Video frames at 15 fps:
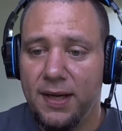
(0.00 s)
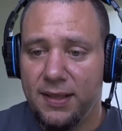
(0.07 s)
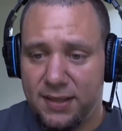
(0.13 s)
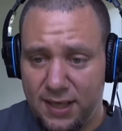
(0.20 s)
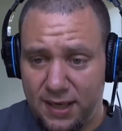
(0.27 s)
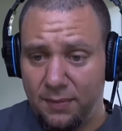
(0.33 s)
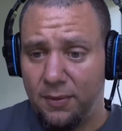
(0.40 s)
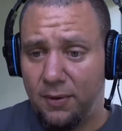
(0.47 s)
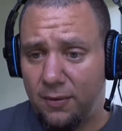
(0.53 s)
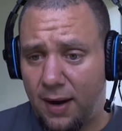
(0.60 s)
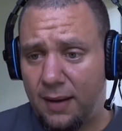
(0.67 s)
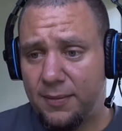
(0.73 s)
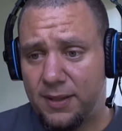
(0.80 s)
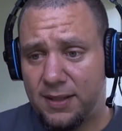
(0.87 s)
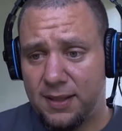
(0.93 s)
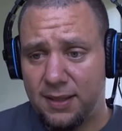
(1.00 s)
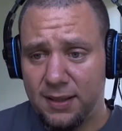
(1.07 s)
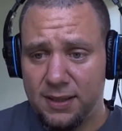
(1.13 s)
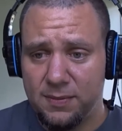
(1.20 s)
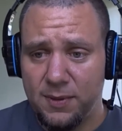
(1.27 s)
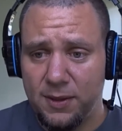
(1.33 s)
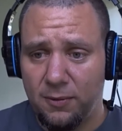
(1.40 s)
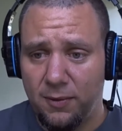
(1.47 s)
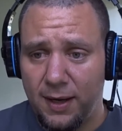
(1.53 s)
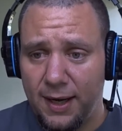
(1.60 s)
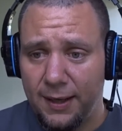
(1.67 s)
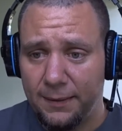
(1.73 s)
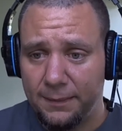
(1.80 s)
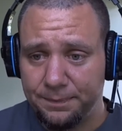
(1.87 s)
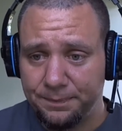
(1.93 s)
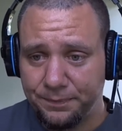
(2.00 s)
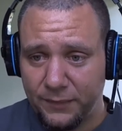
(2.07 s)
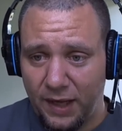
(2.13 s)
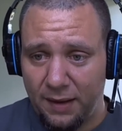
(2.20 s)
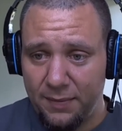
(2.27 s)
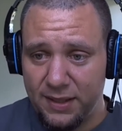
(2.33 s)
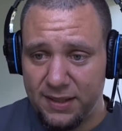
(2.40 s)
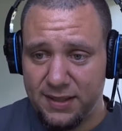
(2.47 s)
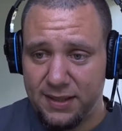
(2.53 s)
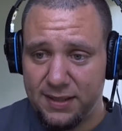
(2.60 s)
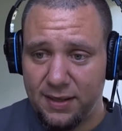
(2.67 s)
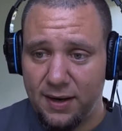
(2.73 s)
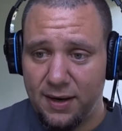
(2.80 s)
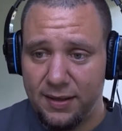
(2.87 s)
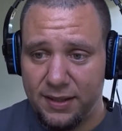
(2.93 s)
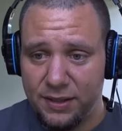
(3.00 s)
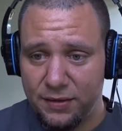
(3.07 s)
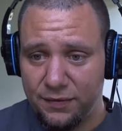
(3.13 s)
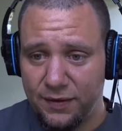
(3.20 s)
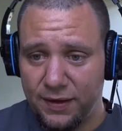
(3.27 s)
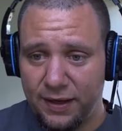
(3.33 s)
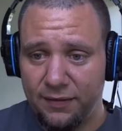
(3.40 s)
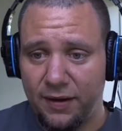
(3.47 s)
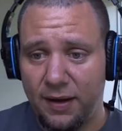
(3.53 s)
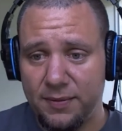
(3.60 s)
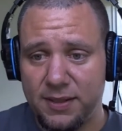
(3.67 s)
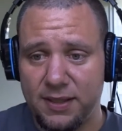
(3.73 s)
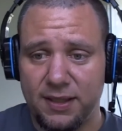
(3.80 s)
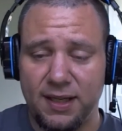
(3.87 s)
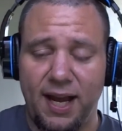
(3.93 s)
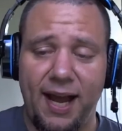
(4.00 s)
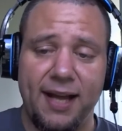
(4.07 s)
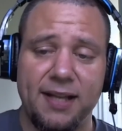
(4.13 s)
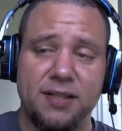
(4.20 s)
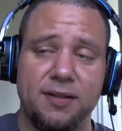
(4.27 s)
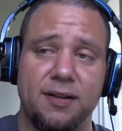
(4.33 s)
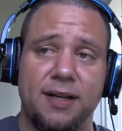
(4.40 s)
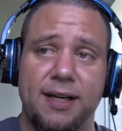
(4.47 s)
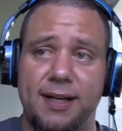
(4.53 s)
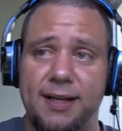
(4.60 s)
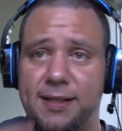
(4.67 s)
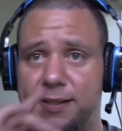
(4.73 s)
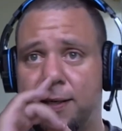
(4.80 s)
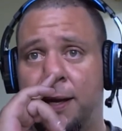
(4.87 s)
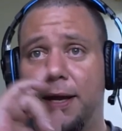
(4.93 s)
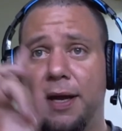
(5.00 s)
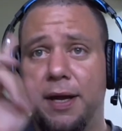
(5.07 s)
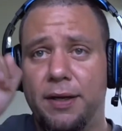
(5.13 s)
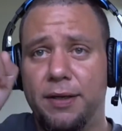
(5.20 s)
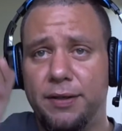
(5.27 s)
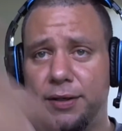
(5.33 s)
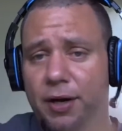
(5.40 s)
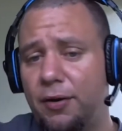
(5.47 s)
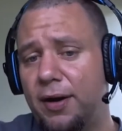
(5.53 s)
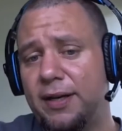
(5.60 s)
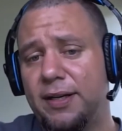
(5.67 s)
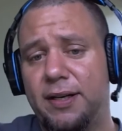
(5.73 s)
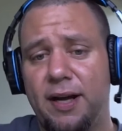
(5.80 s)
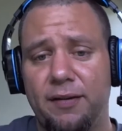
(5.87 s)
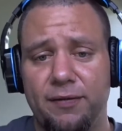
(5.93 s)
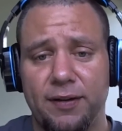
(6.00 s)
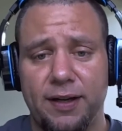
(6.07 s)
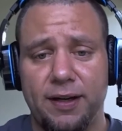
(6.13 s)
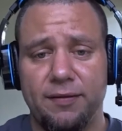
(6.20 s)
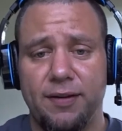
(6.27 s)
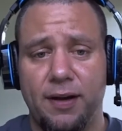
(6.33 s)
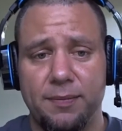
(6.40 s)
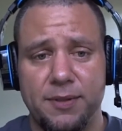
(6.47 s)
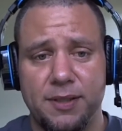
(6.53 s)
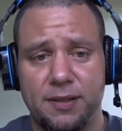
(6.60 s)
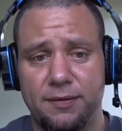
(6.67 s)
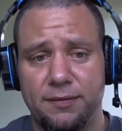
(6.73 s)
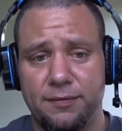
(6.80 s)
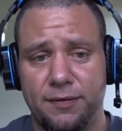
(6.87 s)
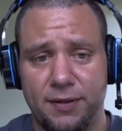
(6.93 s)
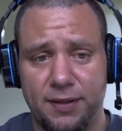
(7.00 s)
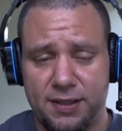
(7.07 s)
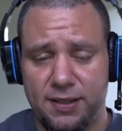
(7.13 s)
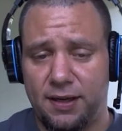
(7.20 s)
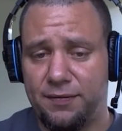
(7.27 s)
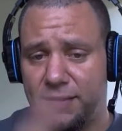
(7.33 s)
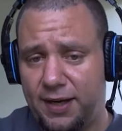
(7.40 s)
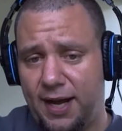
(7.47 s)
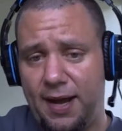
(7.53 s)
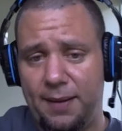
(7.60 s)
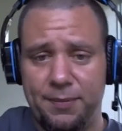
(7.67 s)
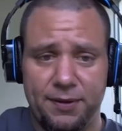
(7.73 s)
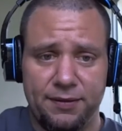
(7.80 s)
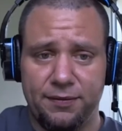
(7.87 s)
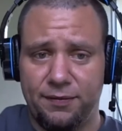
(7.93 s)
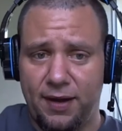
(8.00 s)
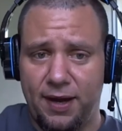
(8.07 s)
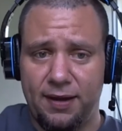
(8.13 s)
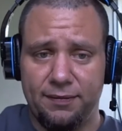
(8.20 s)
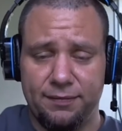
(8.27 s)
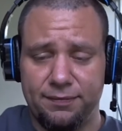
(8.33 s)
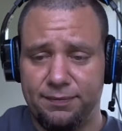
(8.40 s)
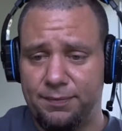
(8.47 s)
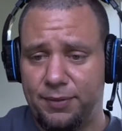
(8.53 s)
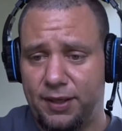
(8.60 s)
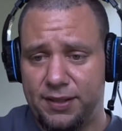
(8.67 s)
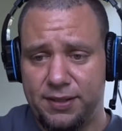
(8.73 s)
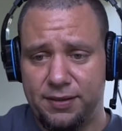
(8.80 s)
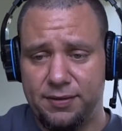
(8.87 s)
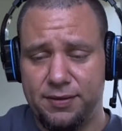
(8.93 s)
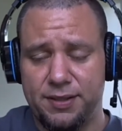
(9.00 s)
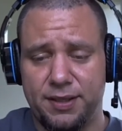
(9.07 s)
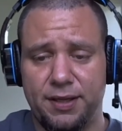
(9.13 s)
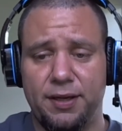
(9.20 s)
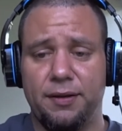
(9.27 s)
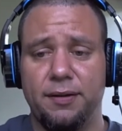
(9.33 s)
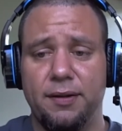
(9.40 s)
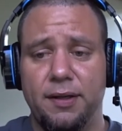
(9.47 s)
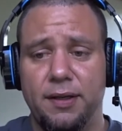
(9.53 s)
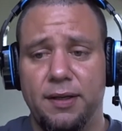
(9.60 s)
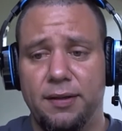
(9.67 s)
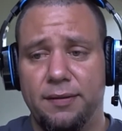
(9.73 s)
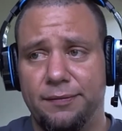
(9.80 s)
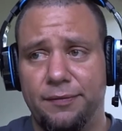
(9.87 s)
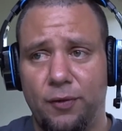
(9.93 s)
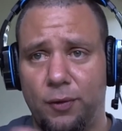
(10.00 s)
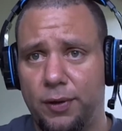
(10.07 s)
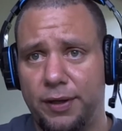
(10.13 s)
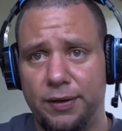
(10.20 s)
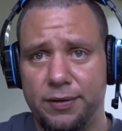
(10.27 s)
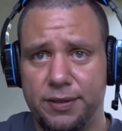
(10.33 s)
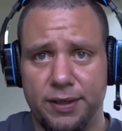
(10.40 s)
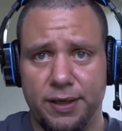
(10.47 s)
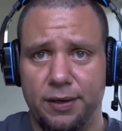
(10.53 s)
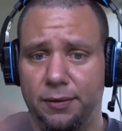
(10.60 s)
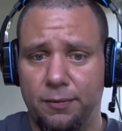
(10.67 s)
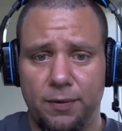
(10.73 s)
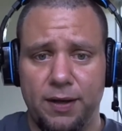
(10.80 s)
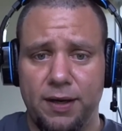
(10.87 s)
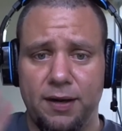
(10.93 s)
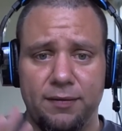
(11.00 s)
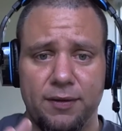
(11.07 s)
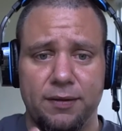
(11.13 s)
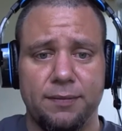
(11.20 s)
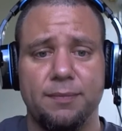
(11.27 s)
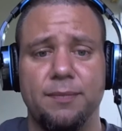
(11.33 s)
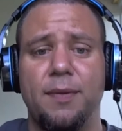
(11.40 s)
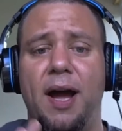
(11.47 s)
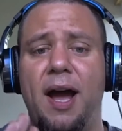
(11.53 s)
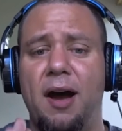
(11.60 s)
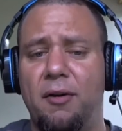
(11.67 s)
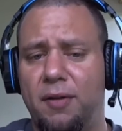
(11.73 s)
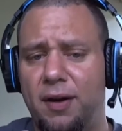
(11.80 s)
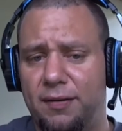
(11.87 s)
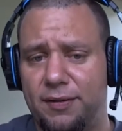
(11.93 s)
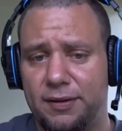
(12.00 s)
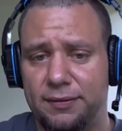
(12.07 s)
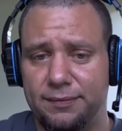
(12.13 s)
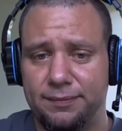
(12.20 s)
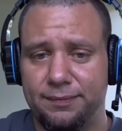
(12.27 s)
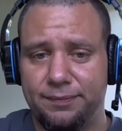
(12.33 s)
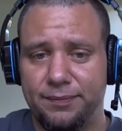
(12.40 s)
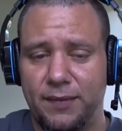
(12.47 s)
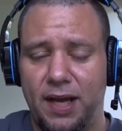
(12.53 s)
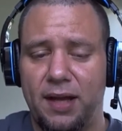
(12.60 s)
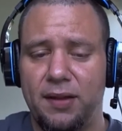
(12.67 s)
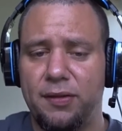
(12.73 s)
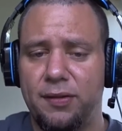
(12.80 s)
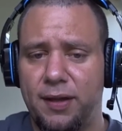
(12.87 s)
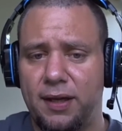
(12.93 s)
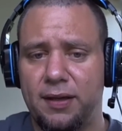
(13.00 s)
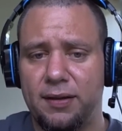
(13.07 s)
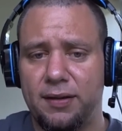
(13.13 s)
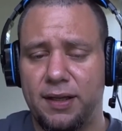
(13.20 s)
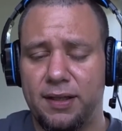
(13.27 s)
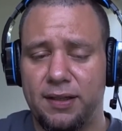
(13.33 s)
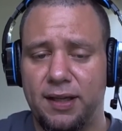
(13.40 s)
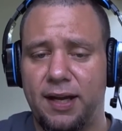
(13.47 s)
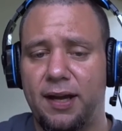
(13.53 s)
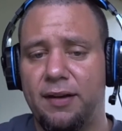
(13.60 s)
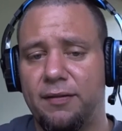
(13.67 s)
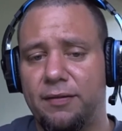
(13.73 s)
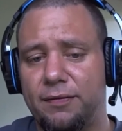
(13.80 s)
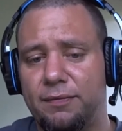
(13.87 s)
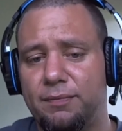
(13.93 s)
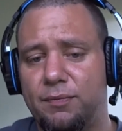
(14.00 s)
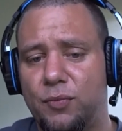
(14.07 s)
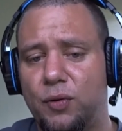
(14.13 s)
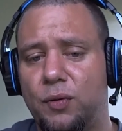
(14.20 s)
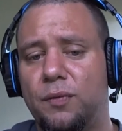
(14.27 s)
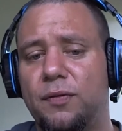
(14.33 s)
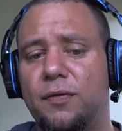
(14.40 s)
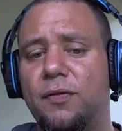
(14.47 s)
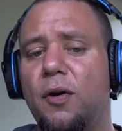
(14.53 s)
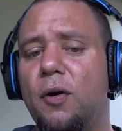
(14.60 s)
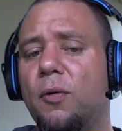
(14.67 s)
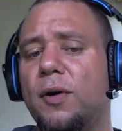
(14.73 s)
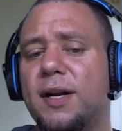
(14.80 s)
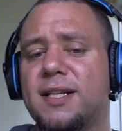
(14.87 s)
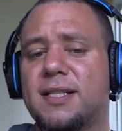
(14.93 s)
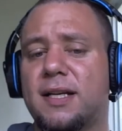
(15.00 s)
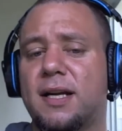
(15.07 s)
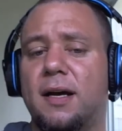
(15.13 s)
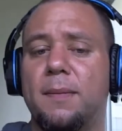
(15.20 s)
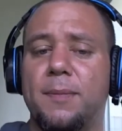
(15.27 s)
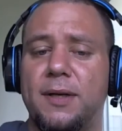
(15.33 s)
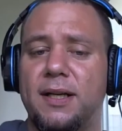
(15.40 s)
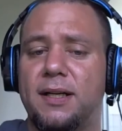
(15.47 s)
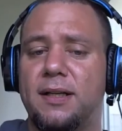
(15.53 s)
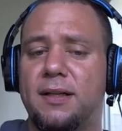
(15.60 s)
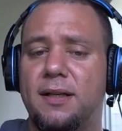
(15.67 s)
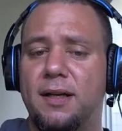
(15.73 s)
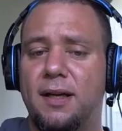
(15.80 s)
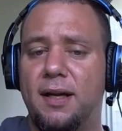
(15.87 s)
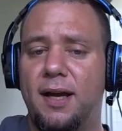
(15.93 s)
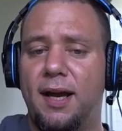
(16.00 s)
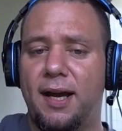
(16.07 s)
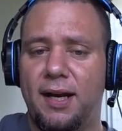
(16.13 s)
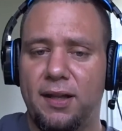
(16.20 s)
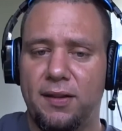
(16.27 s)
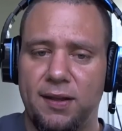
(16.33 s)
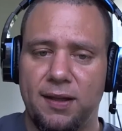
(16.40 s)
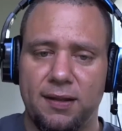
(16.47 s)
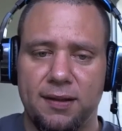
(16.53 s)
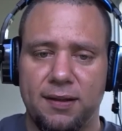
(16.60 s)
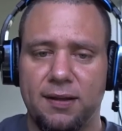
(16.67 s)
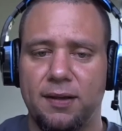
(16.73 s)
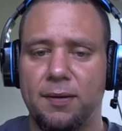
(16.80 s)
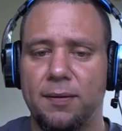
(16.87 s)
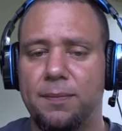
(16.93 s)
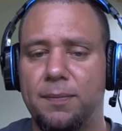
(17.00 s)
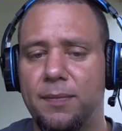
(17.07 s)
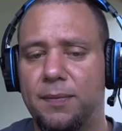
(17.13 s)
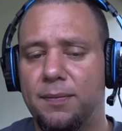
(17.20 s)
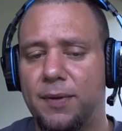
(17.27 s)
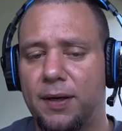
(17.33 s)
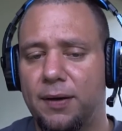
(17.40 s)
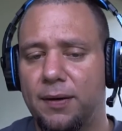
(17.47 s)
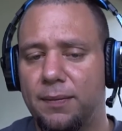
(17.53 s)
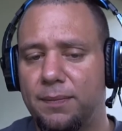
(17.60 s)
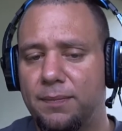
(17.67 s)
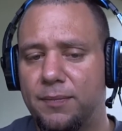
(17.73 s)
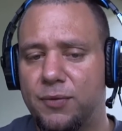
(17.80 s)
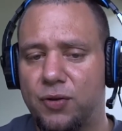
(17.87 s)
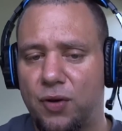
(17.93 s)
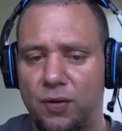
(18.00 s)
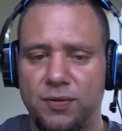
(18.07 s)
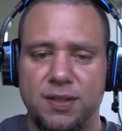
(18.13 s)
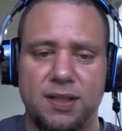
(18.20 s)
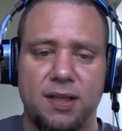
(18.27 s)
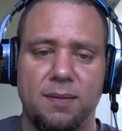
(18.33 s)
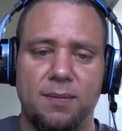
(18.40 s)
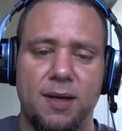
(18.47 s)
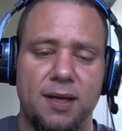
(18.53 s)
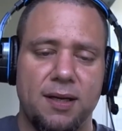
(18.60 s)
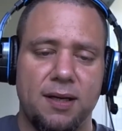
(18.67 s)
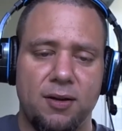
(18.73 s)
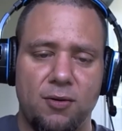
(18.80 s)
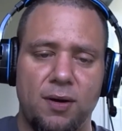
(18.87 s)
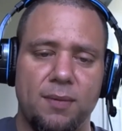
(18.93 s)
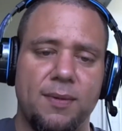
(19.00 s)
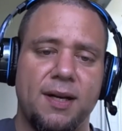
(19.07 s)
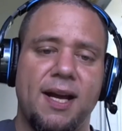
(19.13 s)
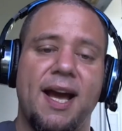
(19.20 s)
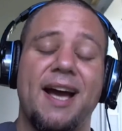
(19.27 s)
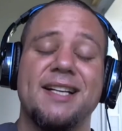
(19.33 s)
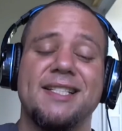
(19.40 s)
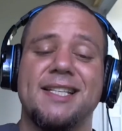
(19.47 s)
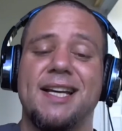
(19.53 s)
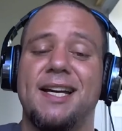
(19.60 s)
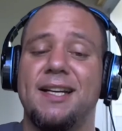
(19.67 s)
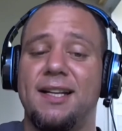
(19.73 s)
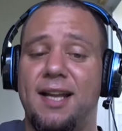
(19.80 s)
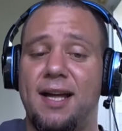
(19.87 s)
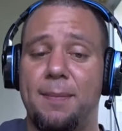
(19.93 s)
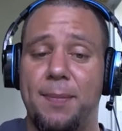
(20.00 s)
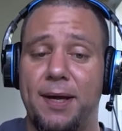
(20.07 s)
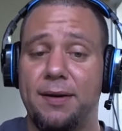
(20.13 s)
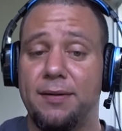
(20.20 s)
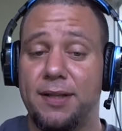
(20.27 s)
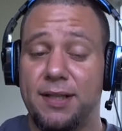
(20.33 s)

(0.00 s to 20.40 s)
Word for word: Tim Robinson, it has been a while. I missed the start. Did you forgive Hubsan? The answer is no, I did not forgive Hubsan for the stuff that happened five plus years ago, four years ago, whatever However, I think that they have moved forward as a company, and I think their their drones that they make and equipment has gotten a lot better.